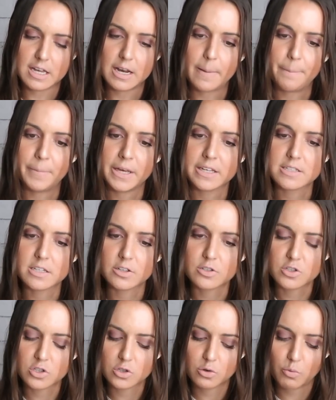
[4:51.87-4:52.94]
and it makes a
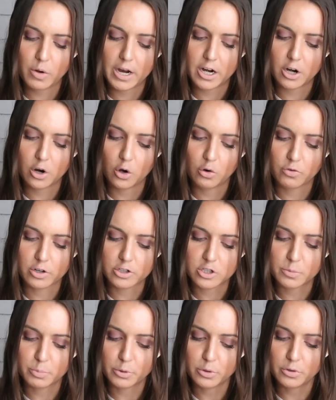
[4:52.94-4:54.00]
square over
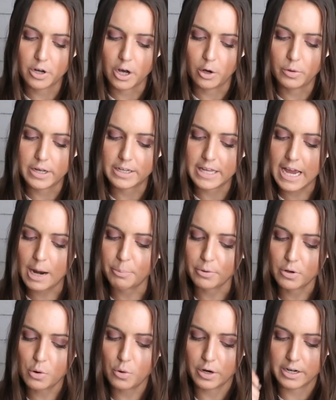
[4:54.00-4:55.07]
to Pluto in
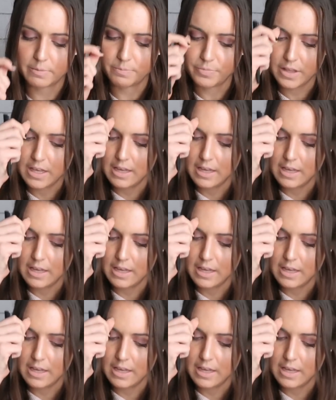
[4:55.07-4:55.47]
Capricorn.